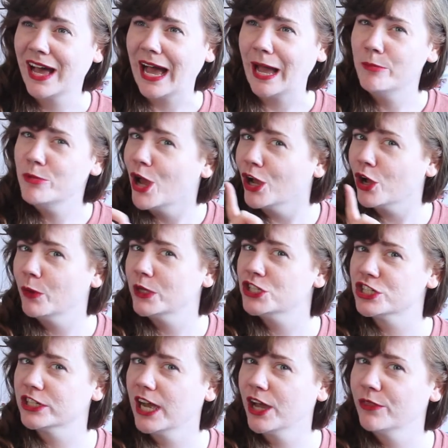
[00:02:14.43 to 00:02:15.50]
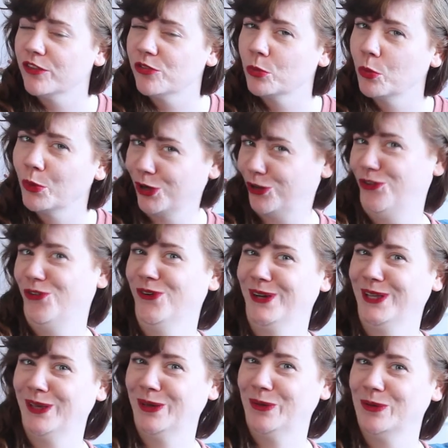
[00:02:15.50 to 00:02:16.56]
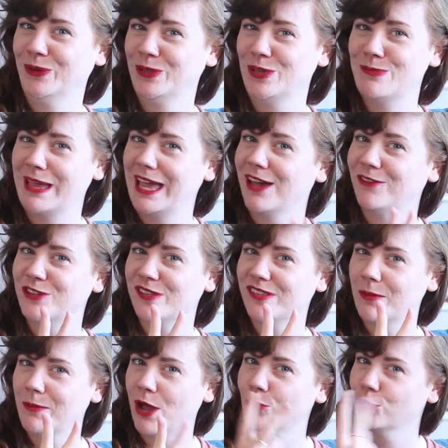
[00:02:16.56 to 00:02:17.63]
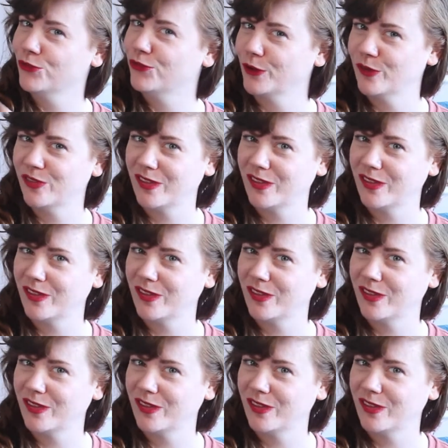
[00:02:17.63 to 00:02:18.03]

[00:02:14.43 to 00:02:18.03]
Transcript: I'm not quite sure how this will work for you. You may have to somehow reverse